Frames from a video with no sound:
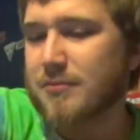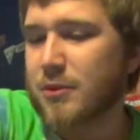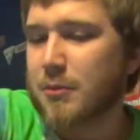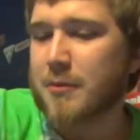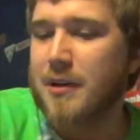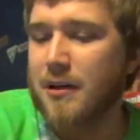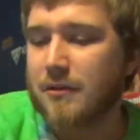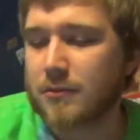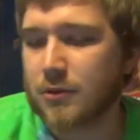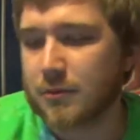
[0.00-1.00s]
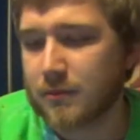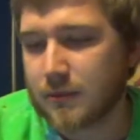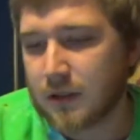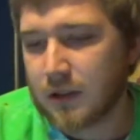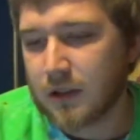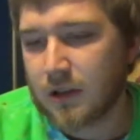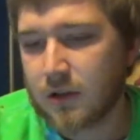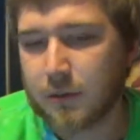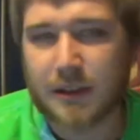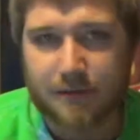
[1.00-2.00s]
A little bit better. A little,
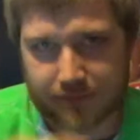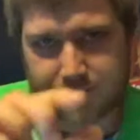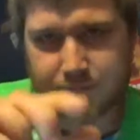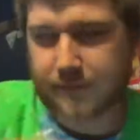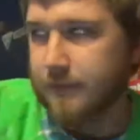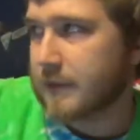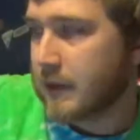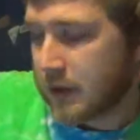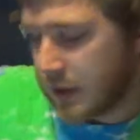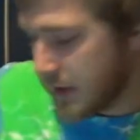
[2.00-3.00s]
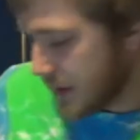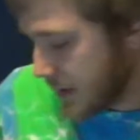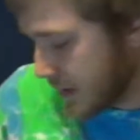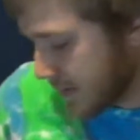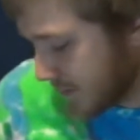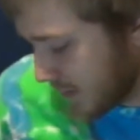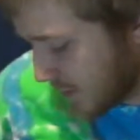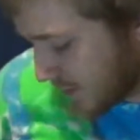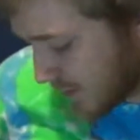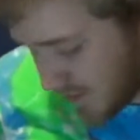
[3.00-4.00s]
little bit. Um,
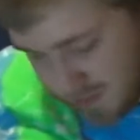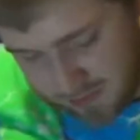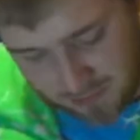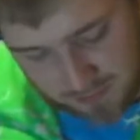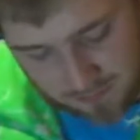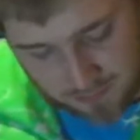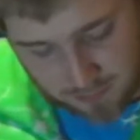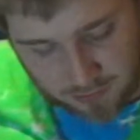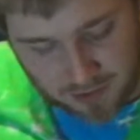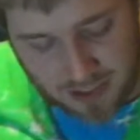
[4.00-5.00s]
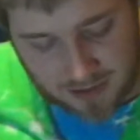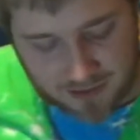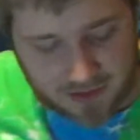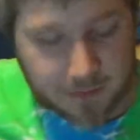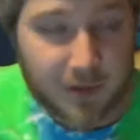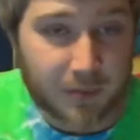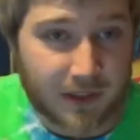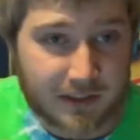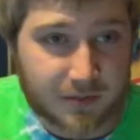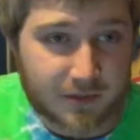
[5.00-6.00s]
here's... I'm going to try to attempt to
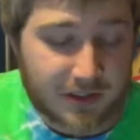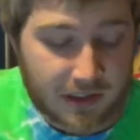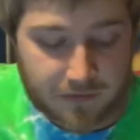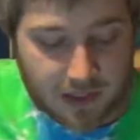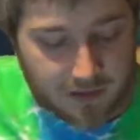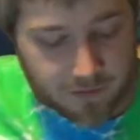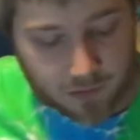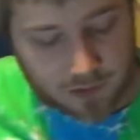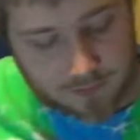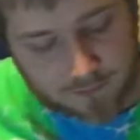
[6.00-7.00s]
play some Steve Vai for you.